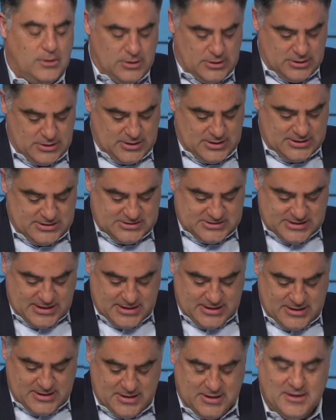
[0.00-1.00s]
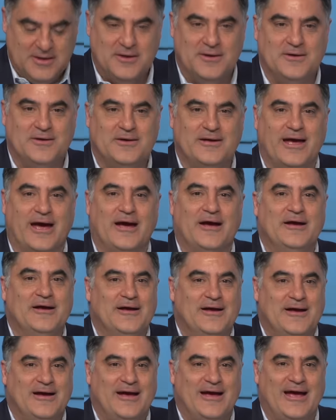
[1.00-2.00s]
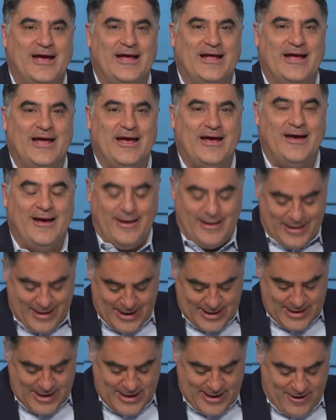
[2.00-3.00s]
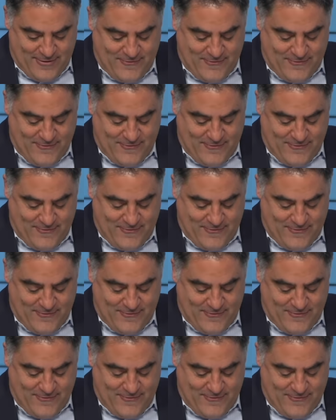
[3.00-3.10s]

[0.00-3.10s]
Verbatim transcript: That was like, pretty good, actually. Yeah, and, and then it